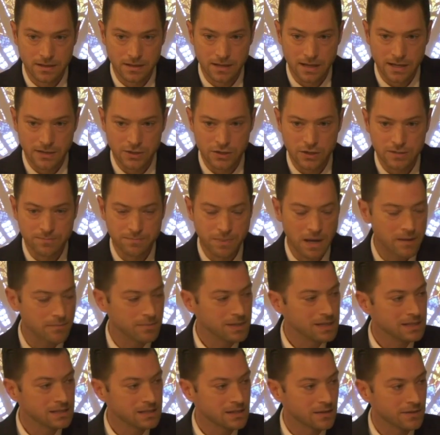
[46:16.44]
And just by
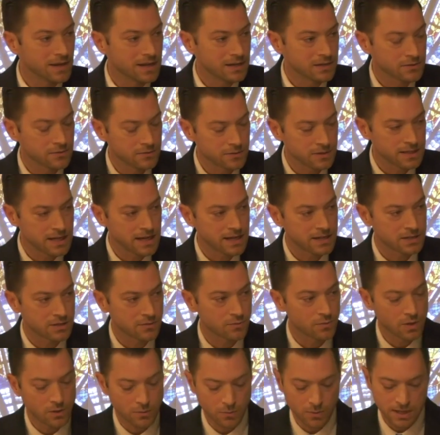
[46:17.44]
means of
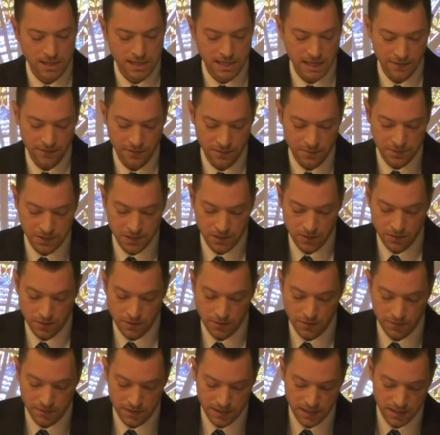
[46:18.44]
exhortation, what we have
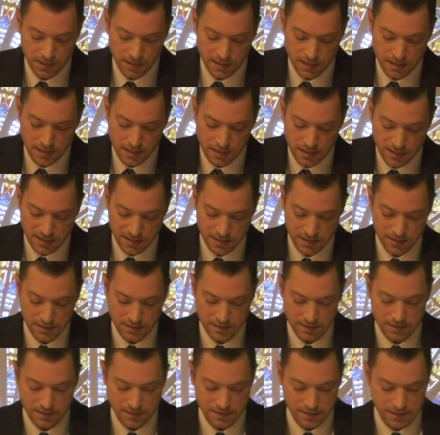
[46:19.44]
observed
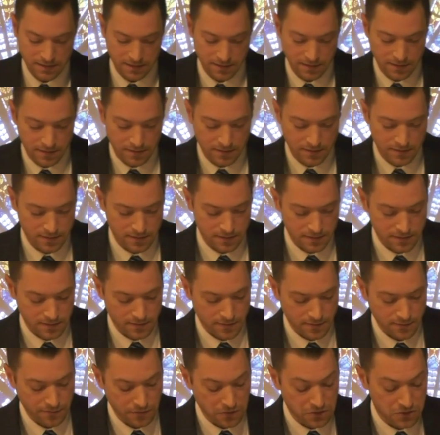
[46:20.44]
is
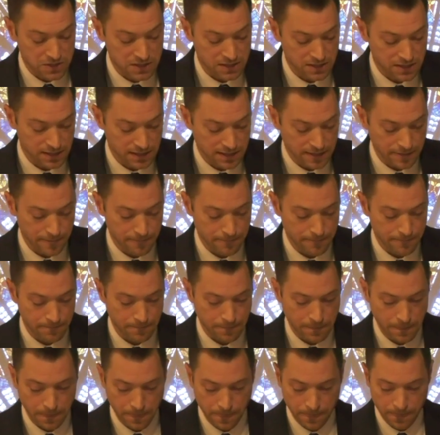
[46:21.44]
firstly,
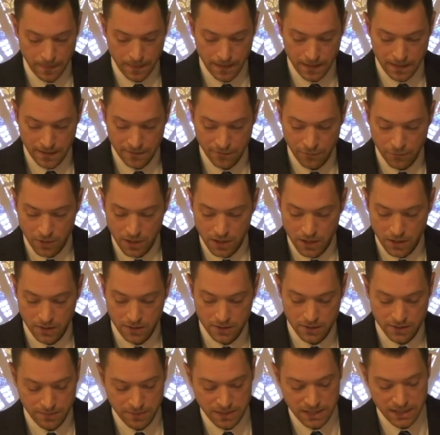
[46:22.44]
if we are
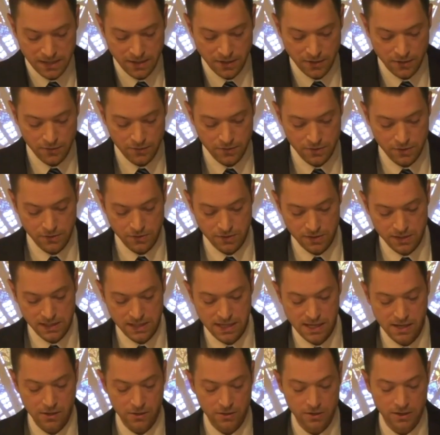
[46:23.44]
to be those who
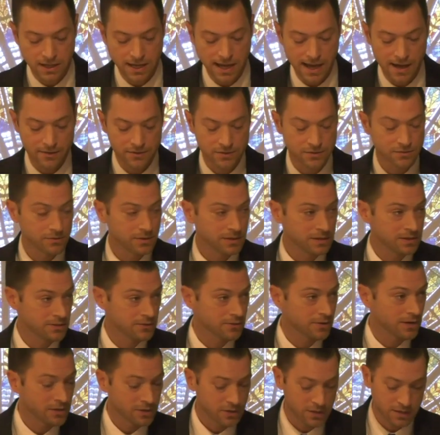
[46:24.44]
seek good counsel,
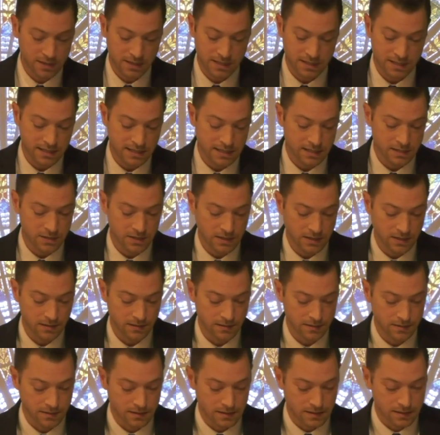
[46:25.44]
instruction, and teaching,
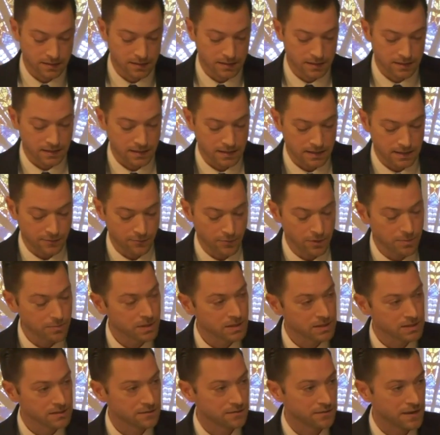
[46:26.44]
then we
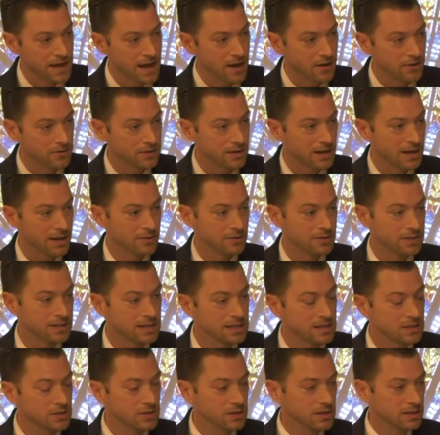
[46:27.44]
must found our
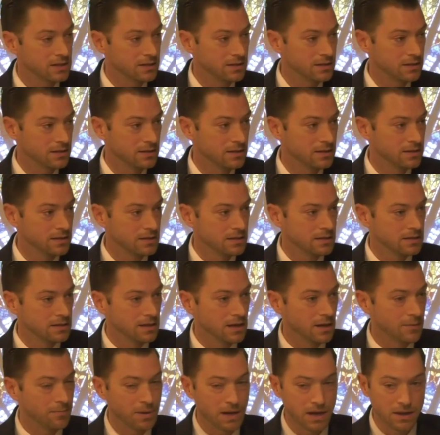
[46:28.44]
teaching
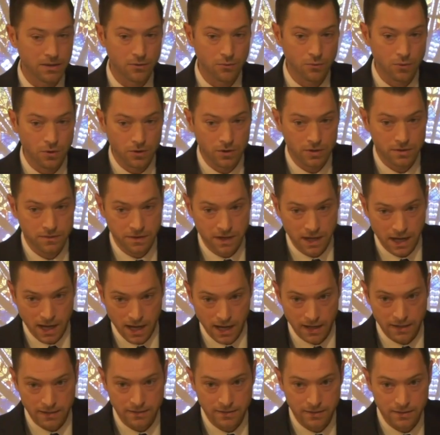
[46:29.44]
upon the Word of
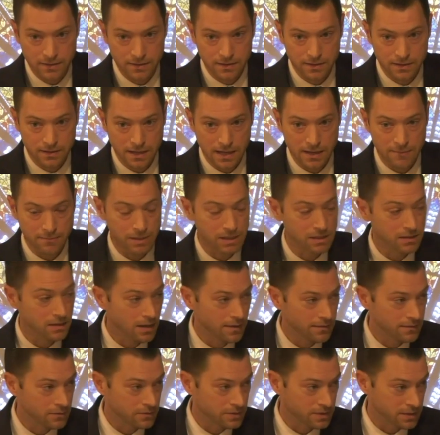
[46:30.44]
God and be
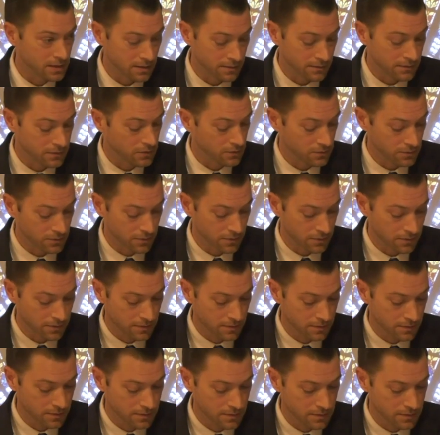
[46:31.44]
lovers of truth.